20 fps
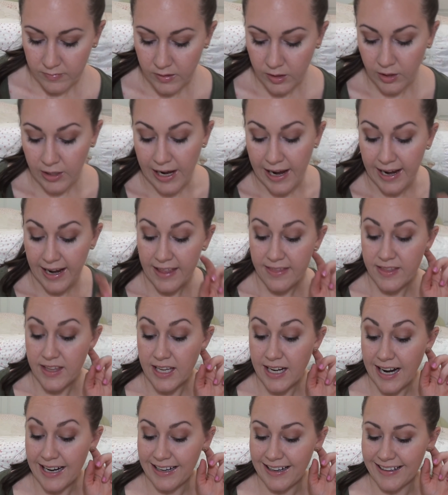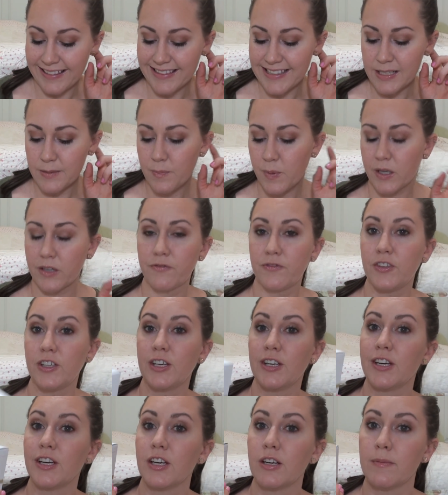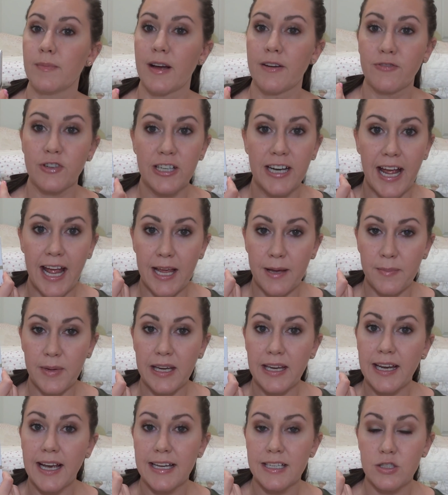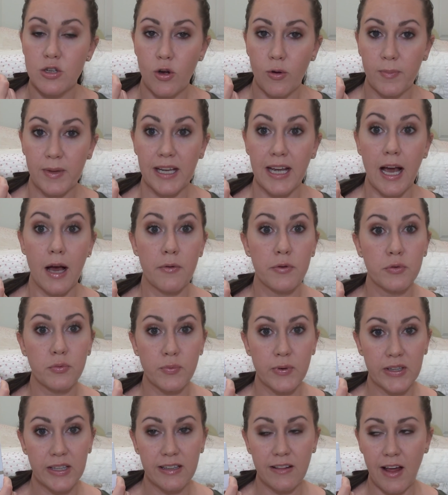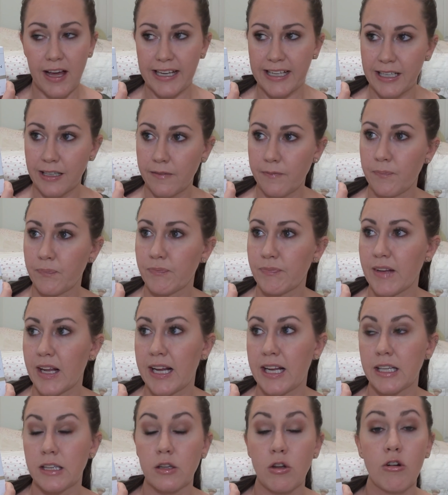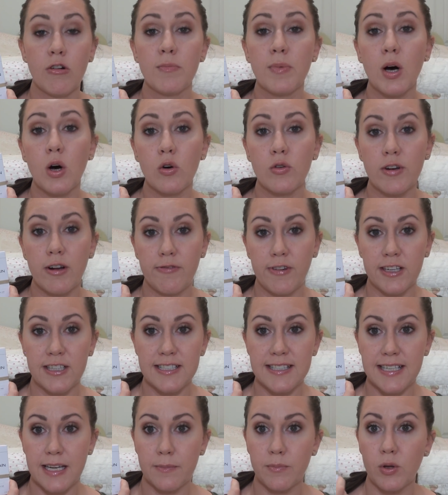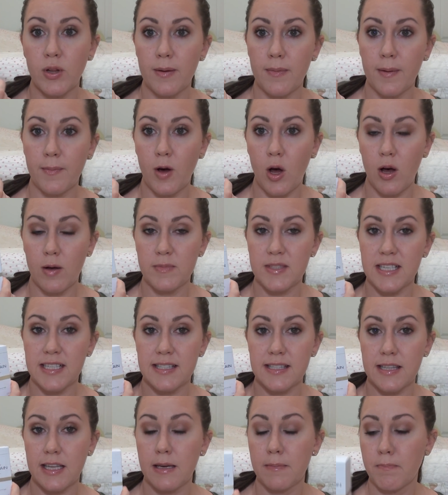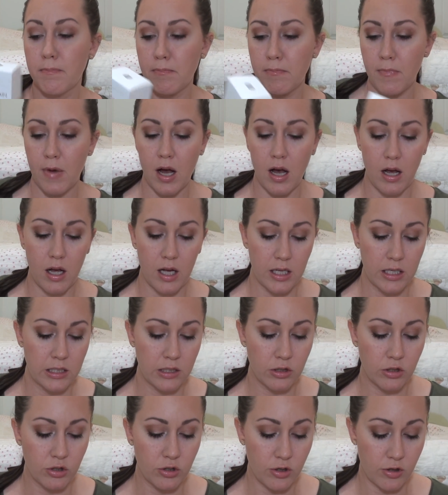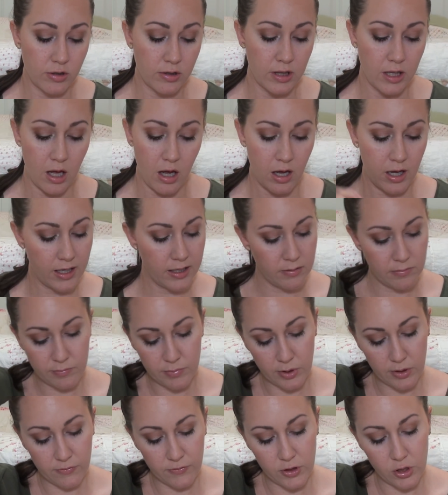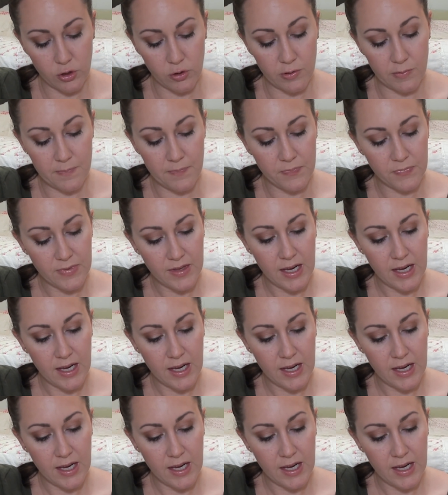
Okay, and then I got this perfume. My friend Amy had told me I would really like it. And lo and behold, I found a sample at my mom's. It's the Mon Guerlain perfume.